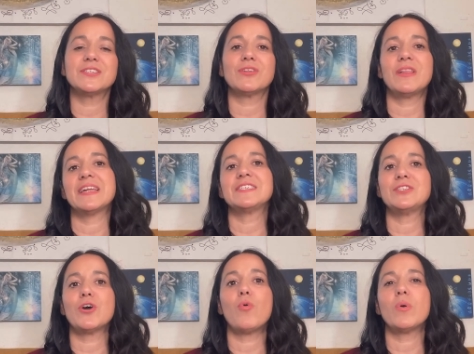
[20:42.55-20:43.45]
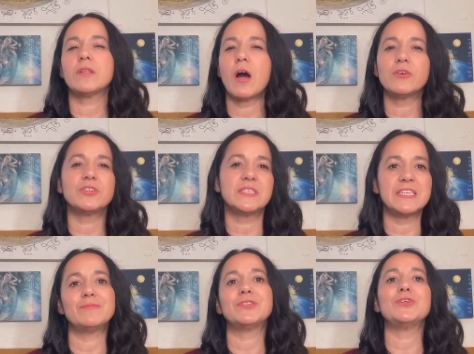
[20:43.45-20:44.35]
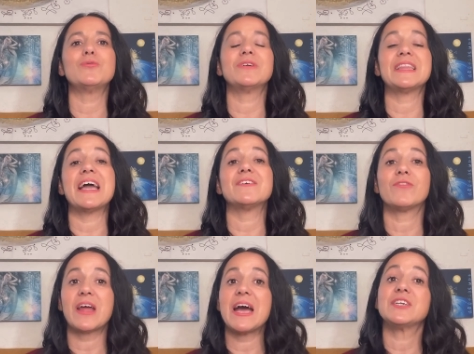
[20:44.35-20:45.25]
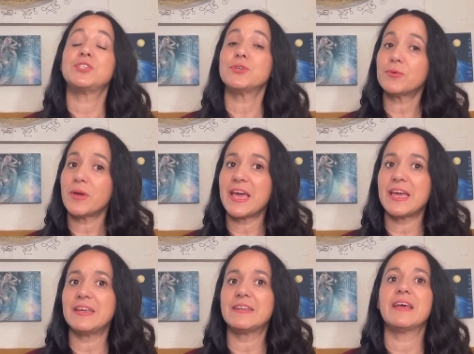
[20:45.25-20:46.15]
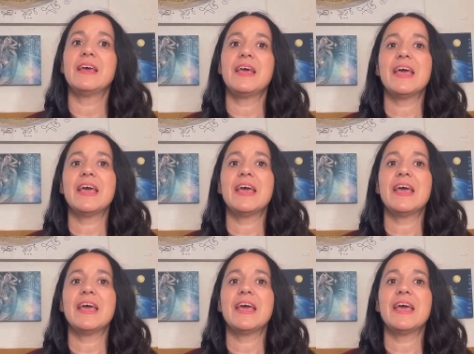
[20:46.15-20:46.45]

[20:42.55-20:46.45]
Also, let us know what other themes you would like for us to create.